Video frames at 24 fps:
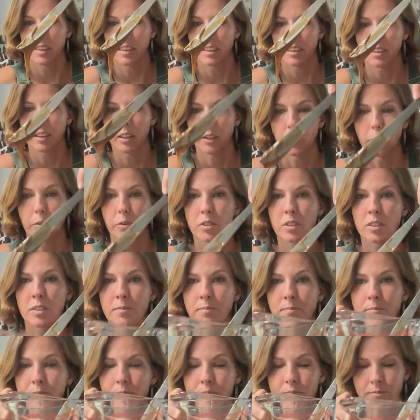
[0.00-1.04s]
loose
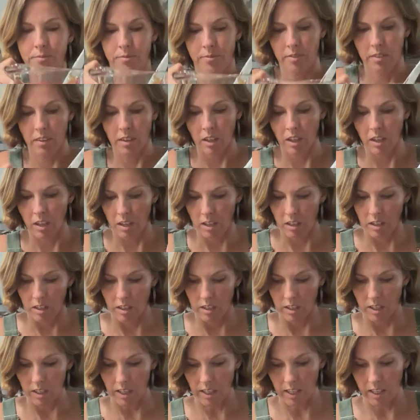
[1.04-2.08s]

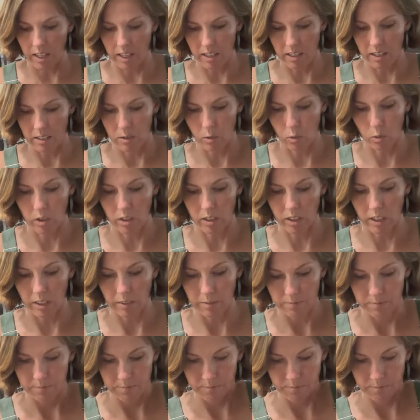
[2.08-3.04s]
and oily.